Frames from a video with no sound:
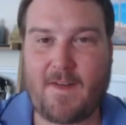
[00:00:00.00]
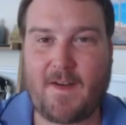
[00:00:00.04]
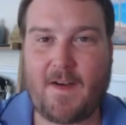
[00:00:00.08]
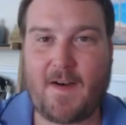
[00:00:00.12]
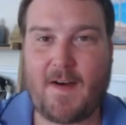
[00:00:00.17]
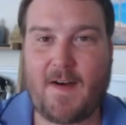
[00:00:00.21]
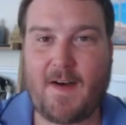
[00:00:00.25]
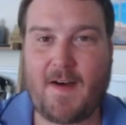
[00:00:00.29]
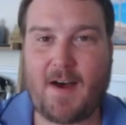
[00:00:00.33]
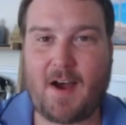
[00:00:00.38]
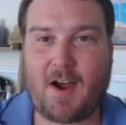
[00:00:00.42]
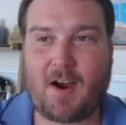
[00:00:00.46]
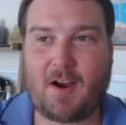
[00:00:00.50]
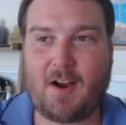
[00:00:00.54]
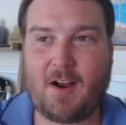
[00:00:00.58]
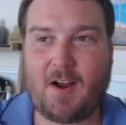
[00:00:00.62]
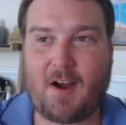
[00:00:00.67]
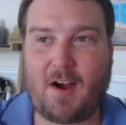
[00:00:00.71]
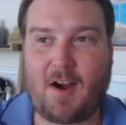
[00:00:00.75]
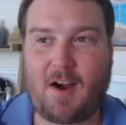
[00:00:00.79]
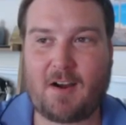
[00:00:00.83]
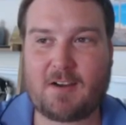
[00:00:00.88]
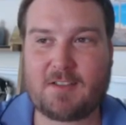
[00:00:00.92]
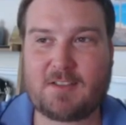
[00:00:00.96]

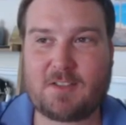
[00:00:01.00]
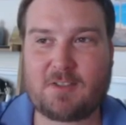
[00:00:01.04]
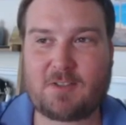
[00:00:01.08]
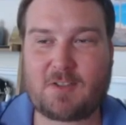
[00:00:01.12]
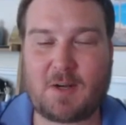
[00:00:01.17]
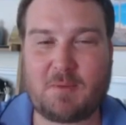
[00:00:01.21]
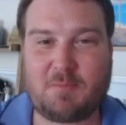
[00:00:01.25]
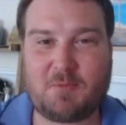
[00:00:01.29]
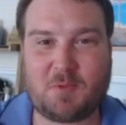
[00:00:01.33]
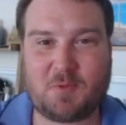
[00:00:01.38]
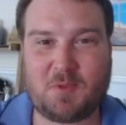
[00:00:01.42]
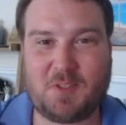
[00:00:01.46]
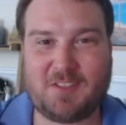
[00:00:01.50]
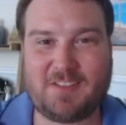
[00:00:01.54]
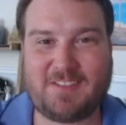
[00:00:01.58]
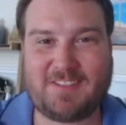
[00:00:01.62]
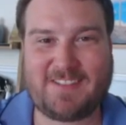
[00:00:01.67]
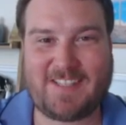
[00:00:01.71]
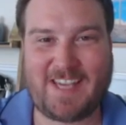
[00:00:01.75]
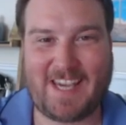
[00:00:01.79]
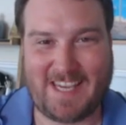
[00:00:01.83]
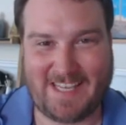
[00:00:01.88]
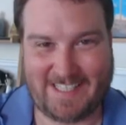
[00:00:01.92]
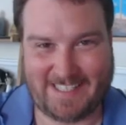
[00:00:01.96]
Our script was
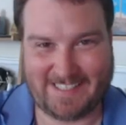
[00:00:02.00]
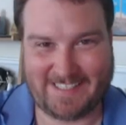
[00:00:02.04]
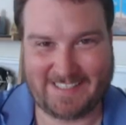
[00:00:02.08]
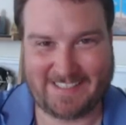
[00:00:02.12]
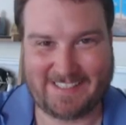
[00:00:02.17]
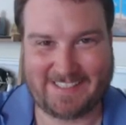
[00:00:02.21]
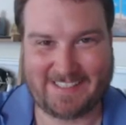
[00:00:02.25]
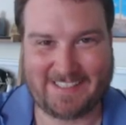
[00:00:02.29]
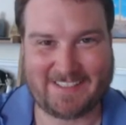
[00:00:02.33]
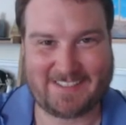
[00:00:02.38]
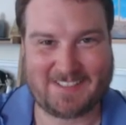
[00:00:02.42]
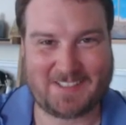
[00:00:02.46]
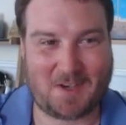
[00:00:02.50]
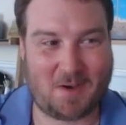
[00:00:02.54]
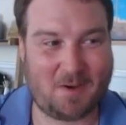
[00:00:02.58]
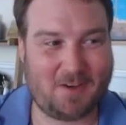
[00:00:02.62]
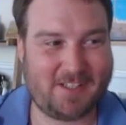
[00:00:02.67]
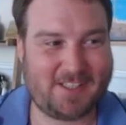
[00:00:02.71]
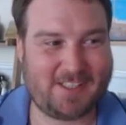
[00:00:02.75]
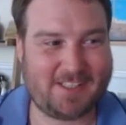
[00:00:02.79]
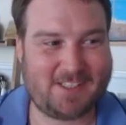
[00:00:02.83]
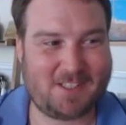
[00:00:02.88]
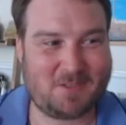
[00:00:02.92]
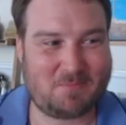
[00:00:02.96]
taken and it's
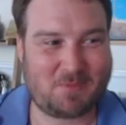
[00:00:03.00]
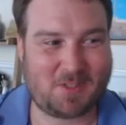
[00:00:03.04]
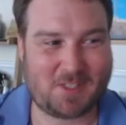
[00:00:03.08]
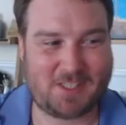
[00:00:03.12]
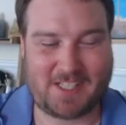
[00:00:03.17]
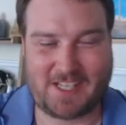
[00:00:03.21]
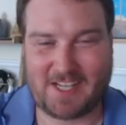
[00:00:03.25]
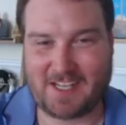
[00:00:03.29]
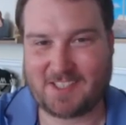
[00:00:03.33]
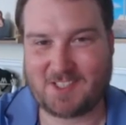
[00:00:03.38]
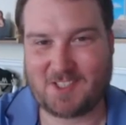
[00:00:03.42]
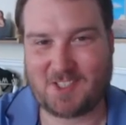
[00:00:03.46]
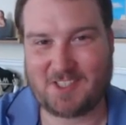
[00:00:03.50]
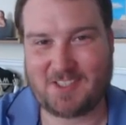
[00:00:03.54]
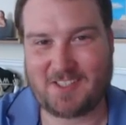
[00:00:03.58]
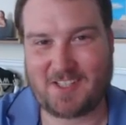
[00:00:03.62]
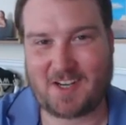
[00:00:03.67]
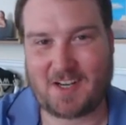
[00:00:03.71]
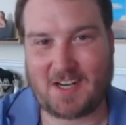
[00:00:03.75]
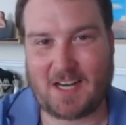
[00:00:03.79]
going into production. Our